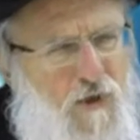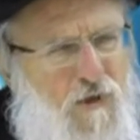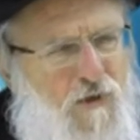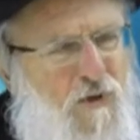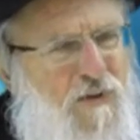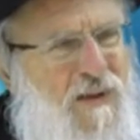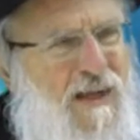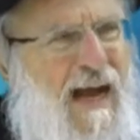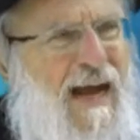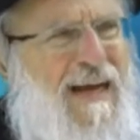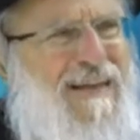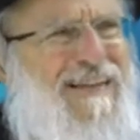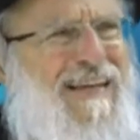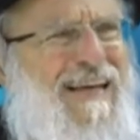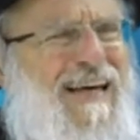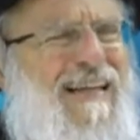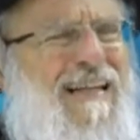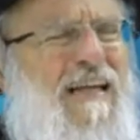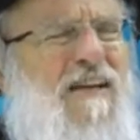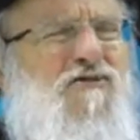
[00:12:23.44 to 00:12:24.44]
So the
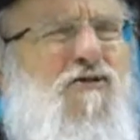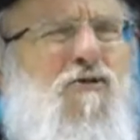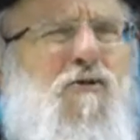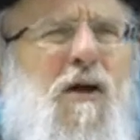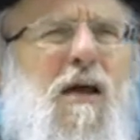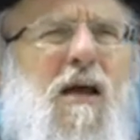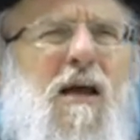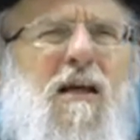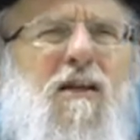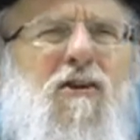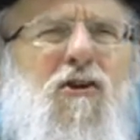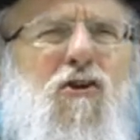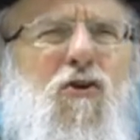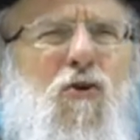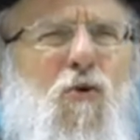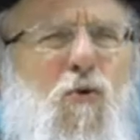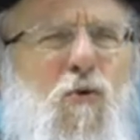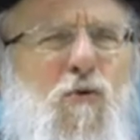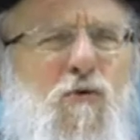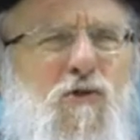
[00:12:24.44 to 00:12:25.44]
idea that you can't
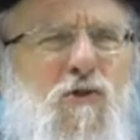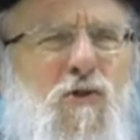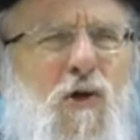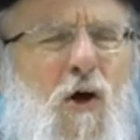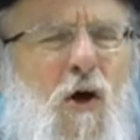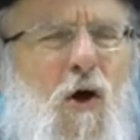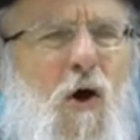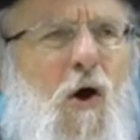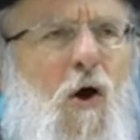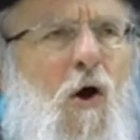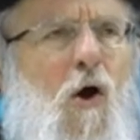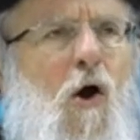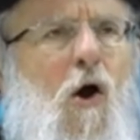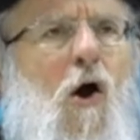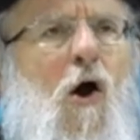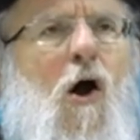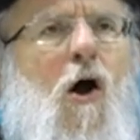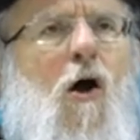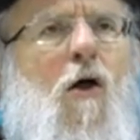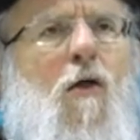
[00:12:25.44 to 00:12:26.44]
use
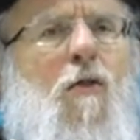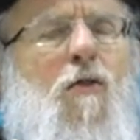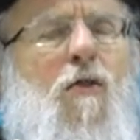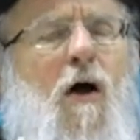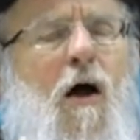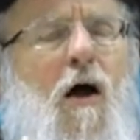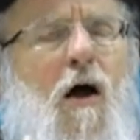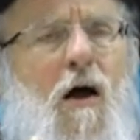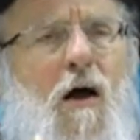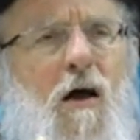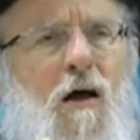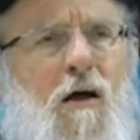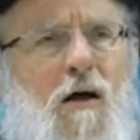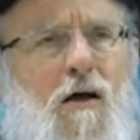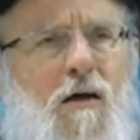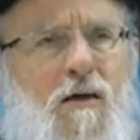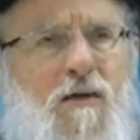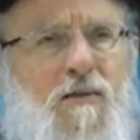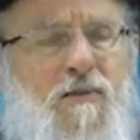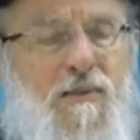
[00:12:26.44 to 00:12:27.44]
the
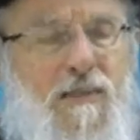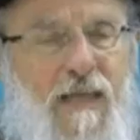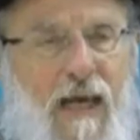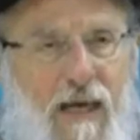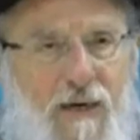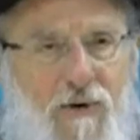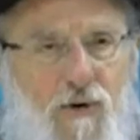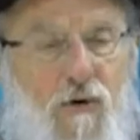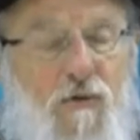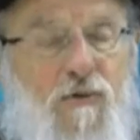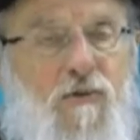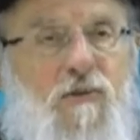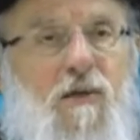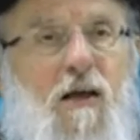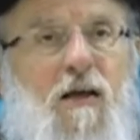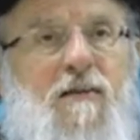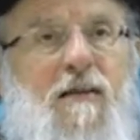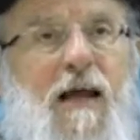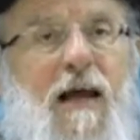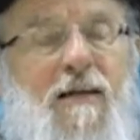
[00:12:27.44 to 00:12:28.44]
standards,
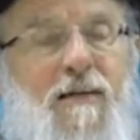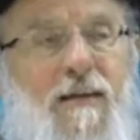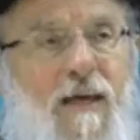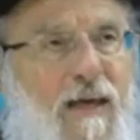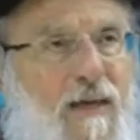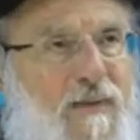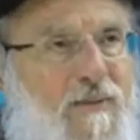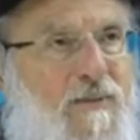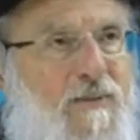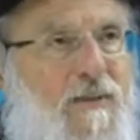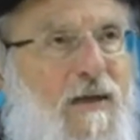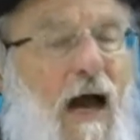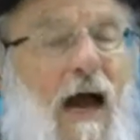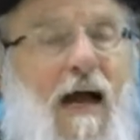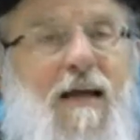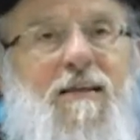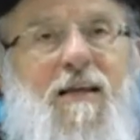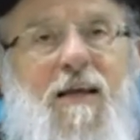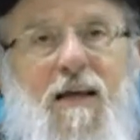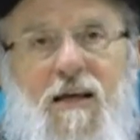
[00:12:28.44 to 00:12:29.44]
techniques,
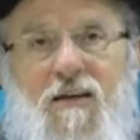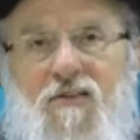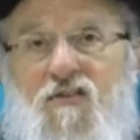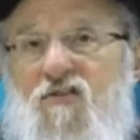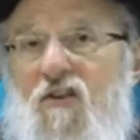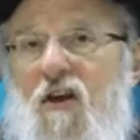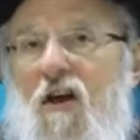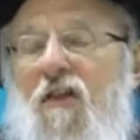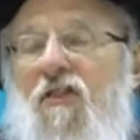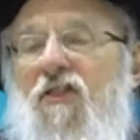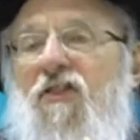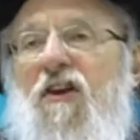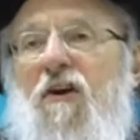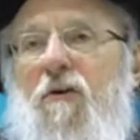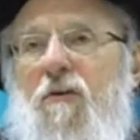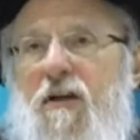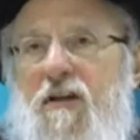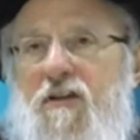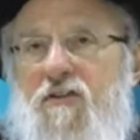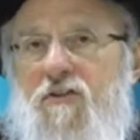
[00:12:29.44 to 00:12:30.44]
ideas,
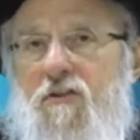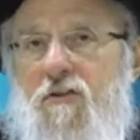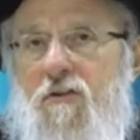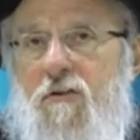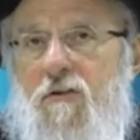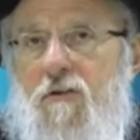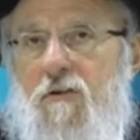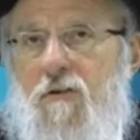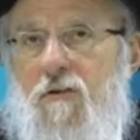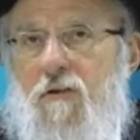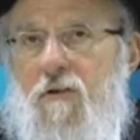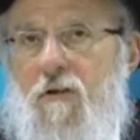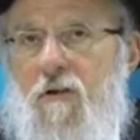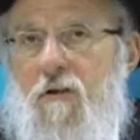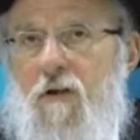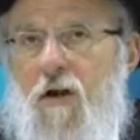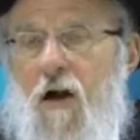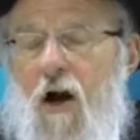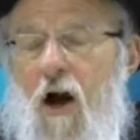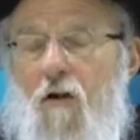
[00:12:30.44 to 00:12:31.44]
theories
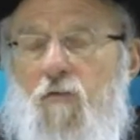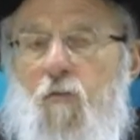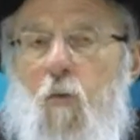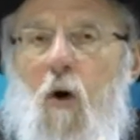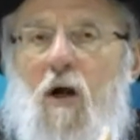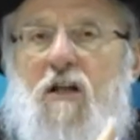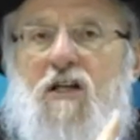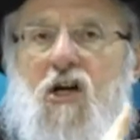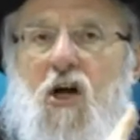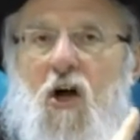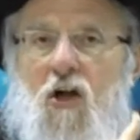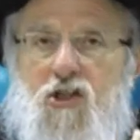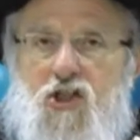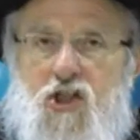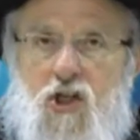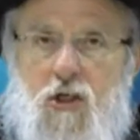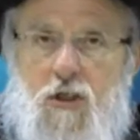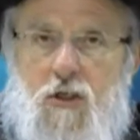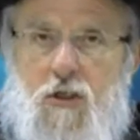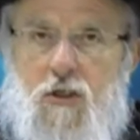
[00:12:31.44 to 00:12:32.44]
of one
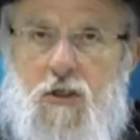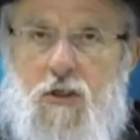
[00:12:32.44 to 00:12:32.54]
culture